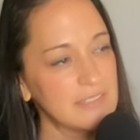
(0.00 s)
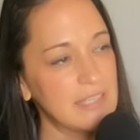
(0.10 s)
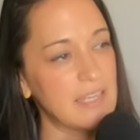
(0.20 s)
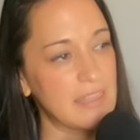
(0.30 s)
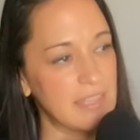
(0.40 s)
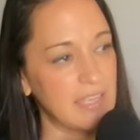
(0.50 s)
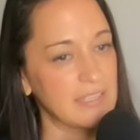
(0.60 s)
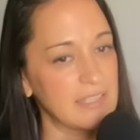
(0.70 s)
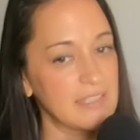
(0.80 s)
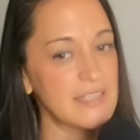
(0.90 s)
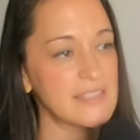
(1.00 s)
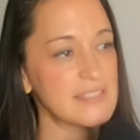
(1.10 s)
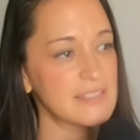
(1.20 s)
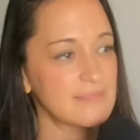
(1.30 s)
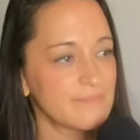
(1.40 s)
a thing. Yeah. At
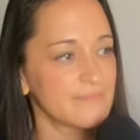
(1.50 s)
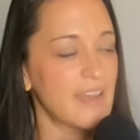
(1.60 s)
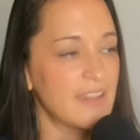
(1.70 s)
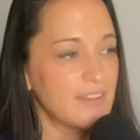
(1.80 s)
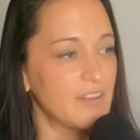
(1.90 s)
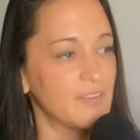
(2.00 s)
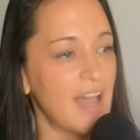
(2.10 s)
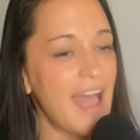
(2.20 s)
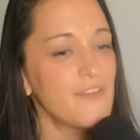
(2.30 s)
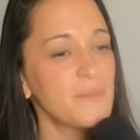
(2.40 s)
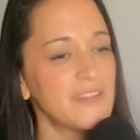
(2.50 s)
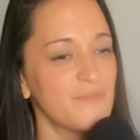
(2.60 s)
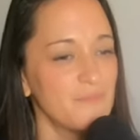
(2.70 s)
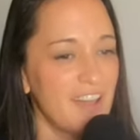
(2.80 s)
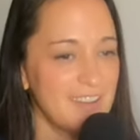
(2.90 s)
least I don't know. I haven't been
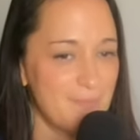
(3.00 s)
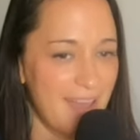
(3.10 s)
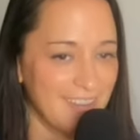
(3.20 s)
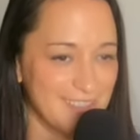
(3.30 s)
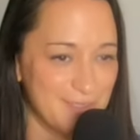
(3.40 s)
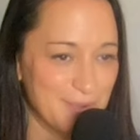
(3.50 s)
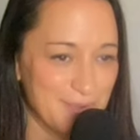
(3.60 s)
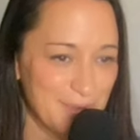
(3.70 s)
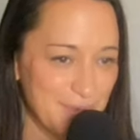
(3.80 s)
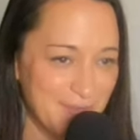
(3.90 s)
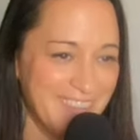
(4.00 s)
invited back into a room.